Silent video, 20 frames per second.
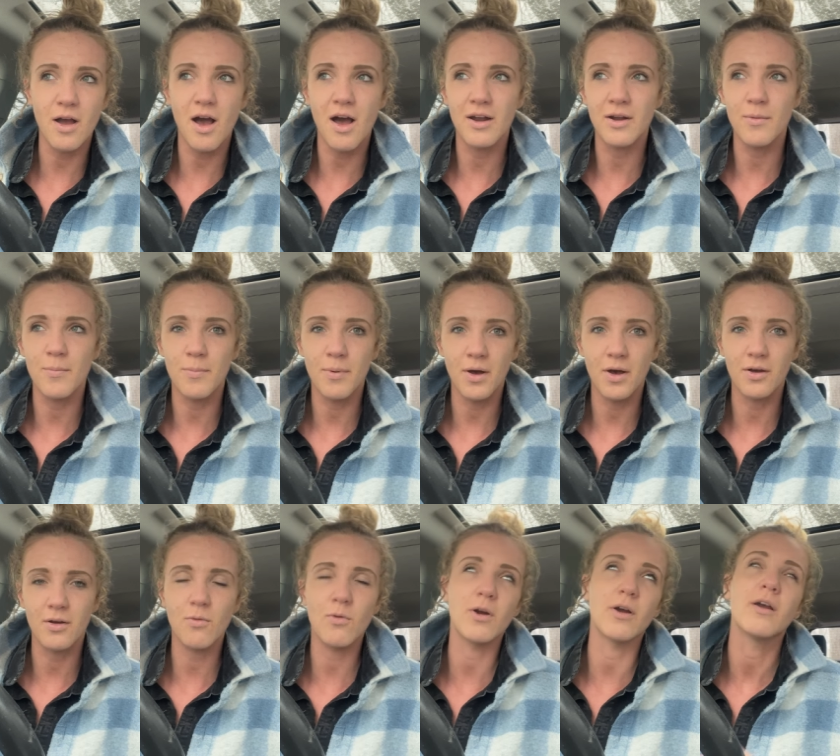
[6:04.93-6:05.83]
on a
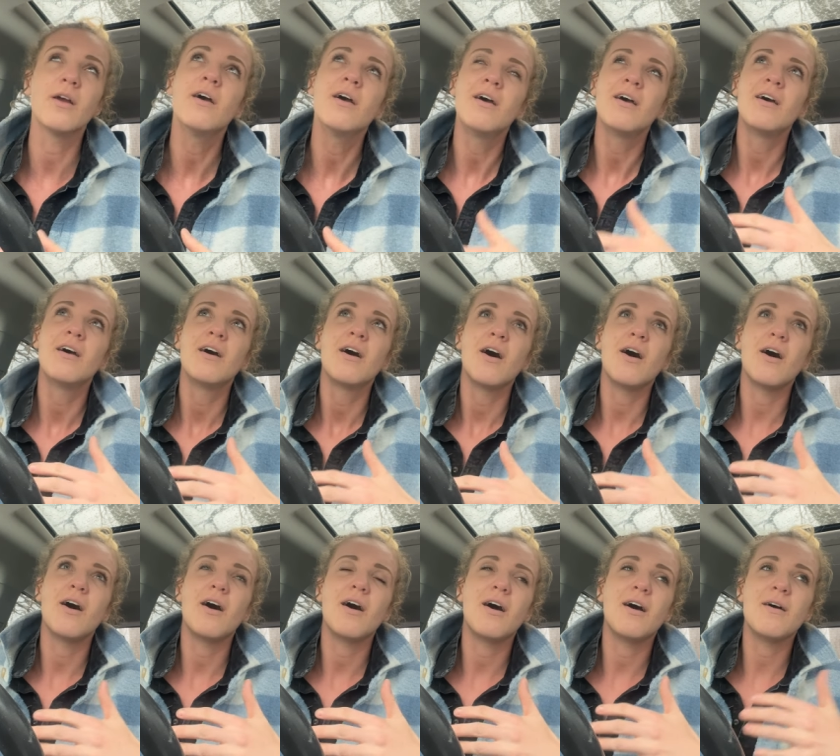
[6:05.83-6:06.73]
bug, or
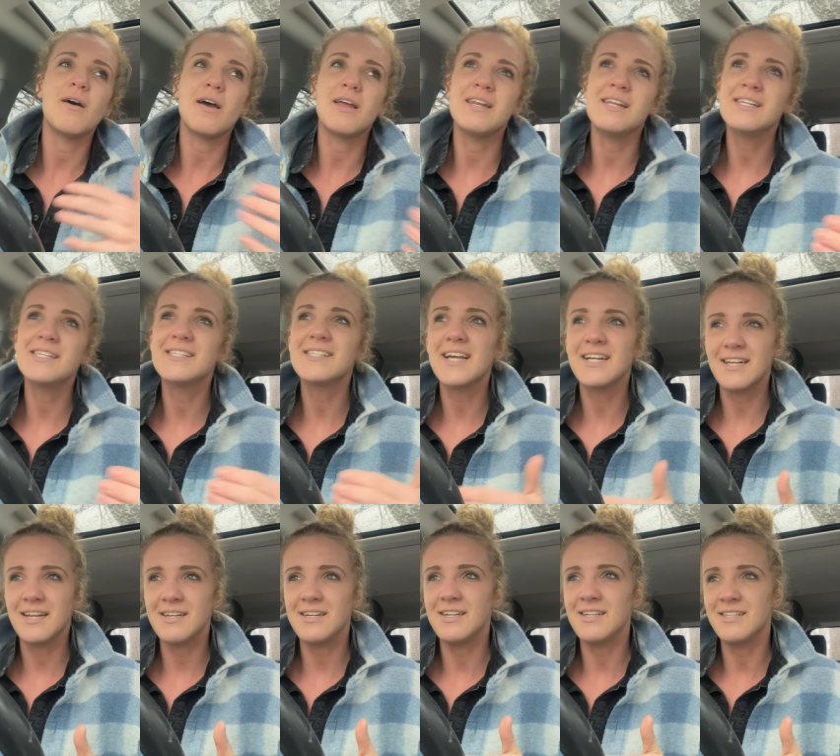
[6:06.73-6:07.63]
a, an insect
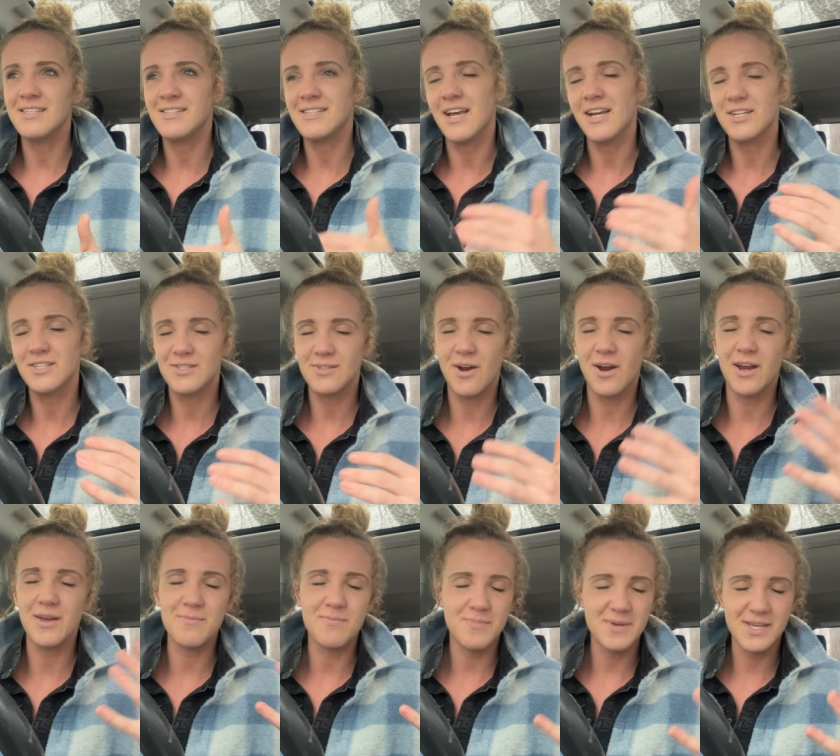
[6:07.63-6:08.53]
on an insect.
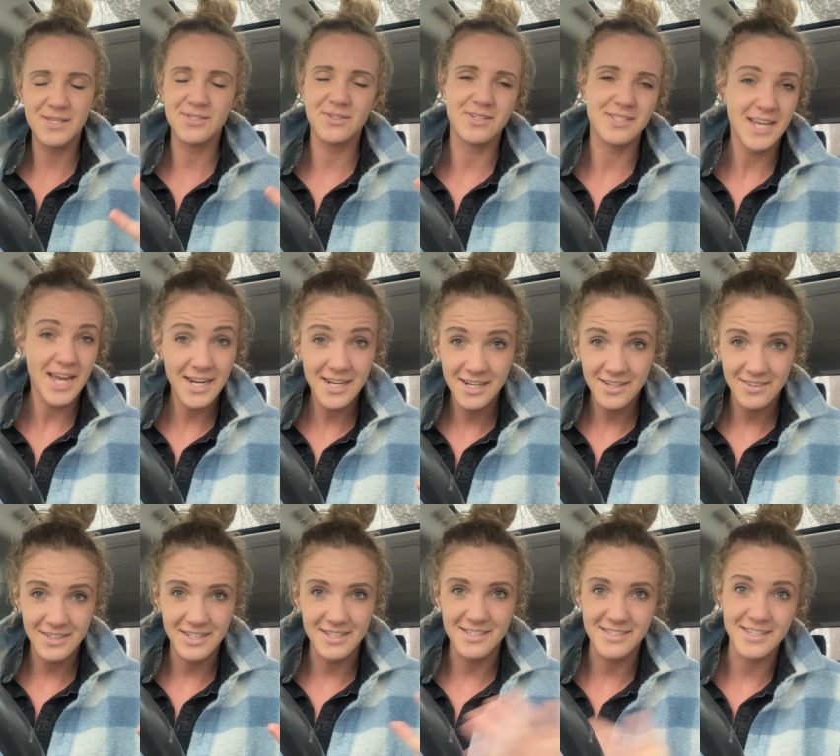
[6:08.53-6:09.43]
Sorry, bees are
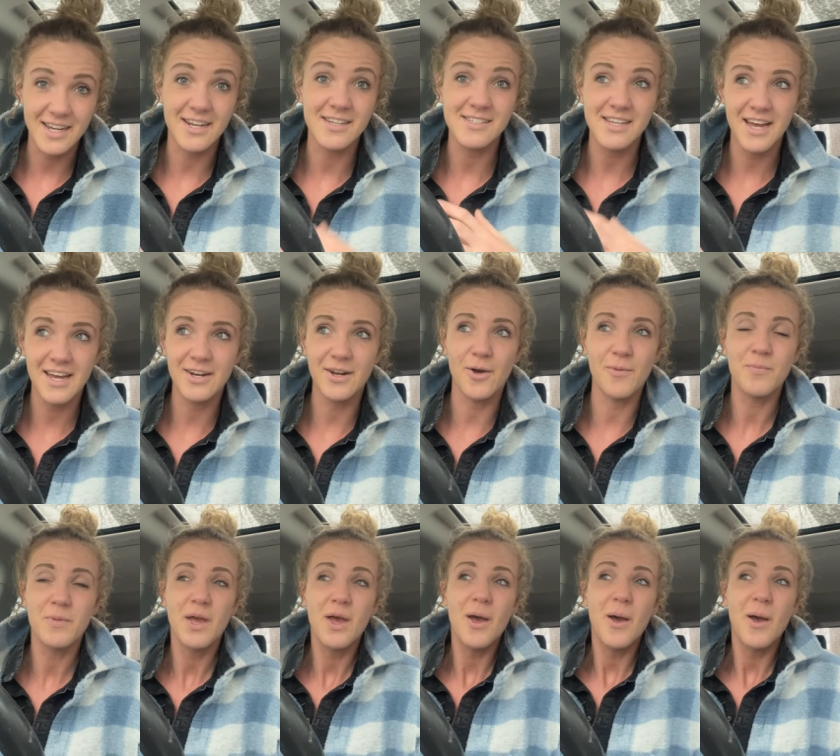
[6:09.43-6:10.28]
technically insects, I know.